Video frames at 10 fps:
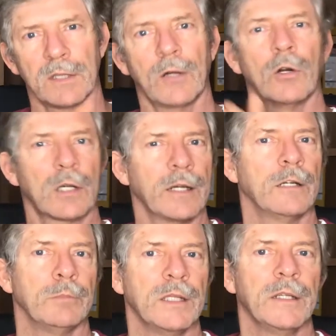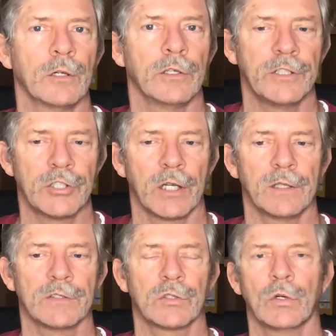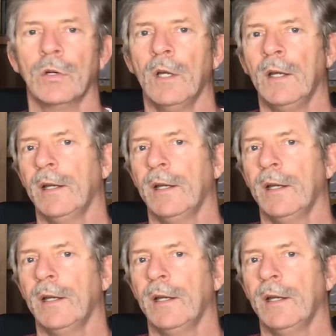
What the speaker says: they're all kind of building on each other. So